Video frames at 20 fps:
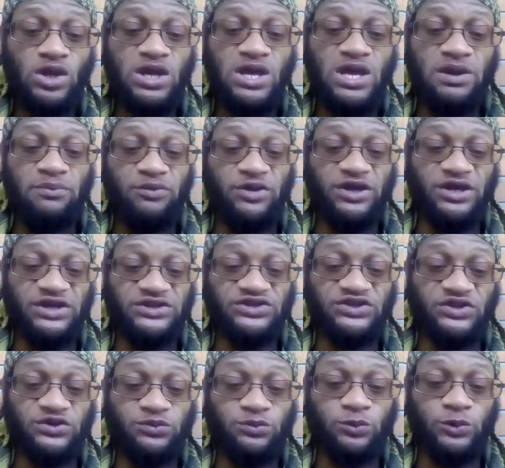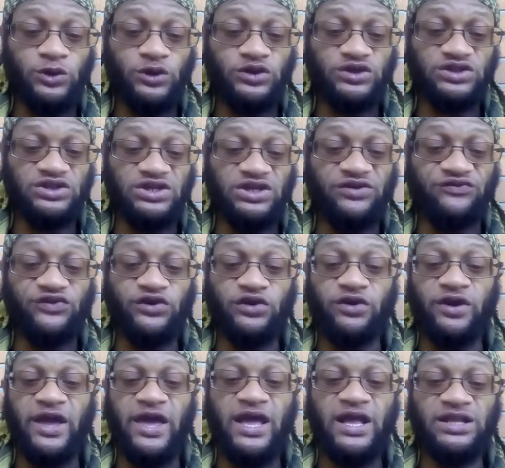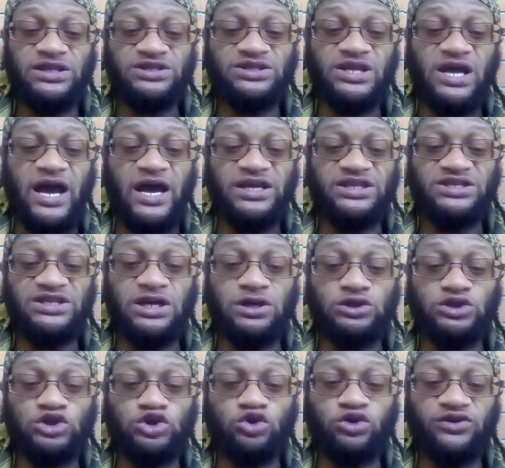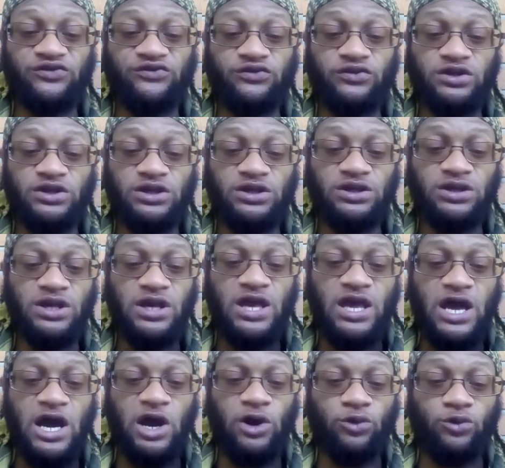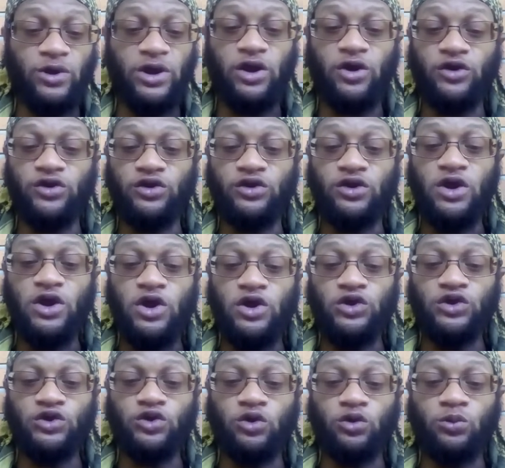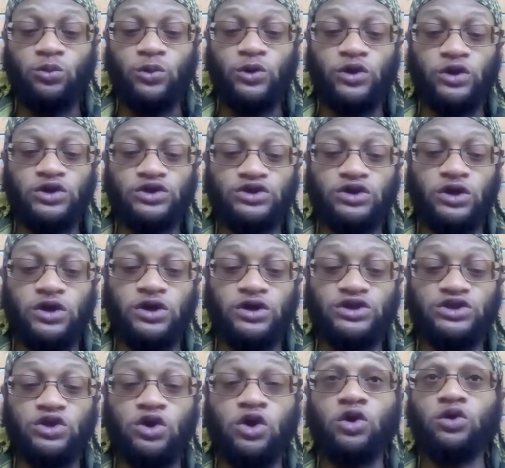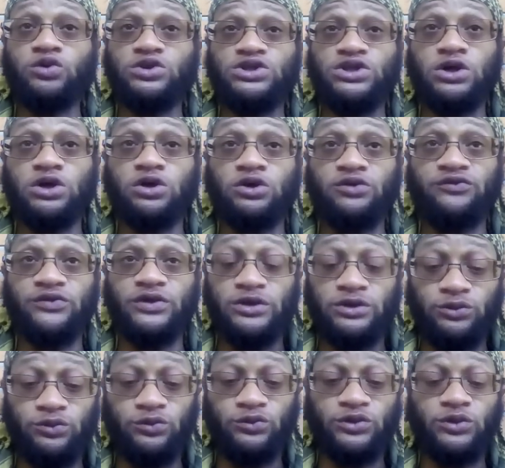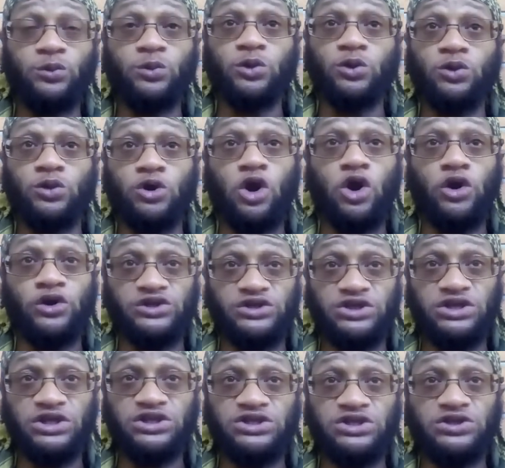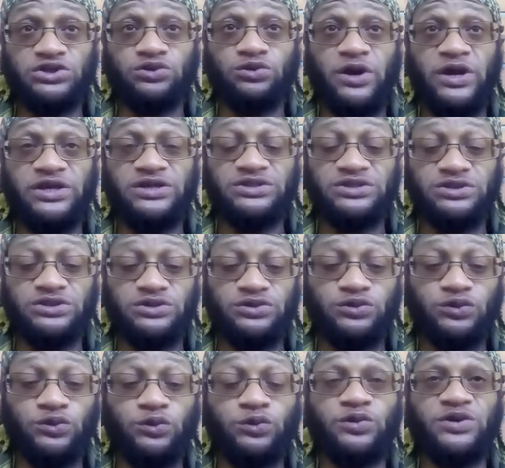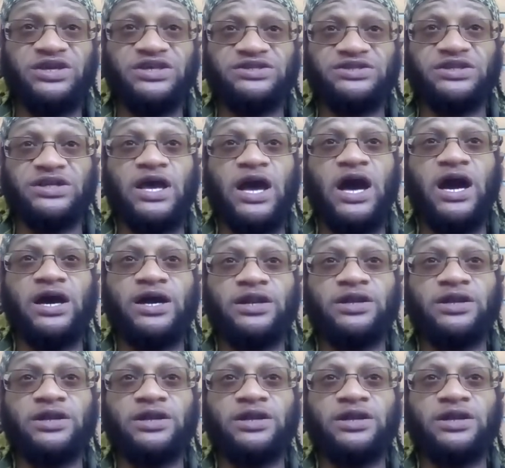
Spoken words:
Because of the works of your hands I shall joyfully. How great are your works are, O Jehovah, who the world calls Jesus Christ, who is the God